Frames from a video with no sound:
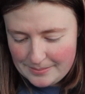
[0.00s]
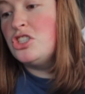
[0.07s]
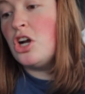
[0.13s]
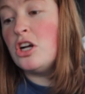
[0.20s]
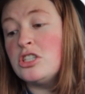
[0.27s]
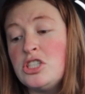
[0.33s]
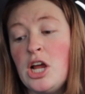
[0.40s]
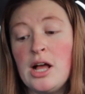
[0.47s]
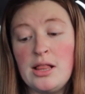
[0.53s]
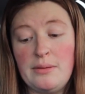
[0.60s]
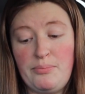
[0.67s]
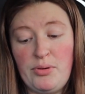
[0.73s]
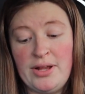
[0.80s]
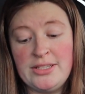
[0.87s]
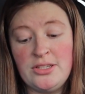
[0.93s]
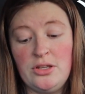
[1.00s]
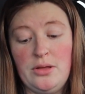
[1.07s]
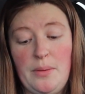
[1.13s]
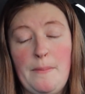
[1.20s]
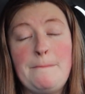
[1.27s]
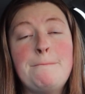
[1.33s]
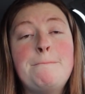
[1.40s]
Dark chocolate
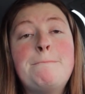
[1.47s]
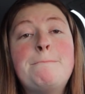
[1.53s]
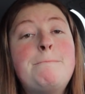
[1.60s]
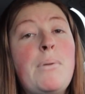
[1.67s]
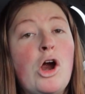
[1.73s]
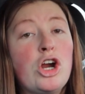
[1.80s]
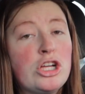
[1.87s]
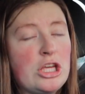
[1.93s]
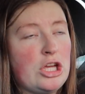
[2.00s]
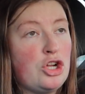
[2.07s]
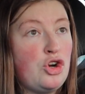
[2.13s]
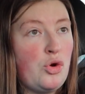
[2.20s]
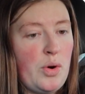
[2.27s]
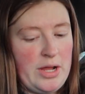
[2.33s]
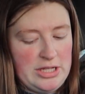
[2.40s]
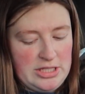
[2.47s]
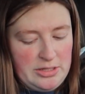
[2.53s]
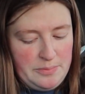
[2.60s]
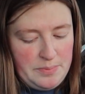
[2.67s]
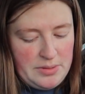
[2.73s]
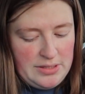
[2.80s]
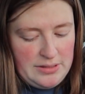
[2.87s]
pretzel bark
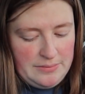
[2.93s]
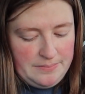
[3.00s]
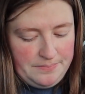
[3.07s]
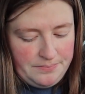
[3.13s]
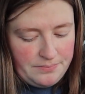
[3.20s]
crisps.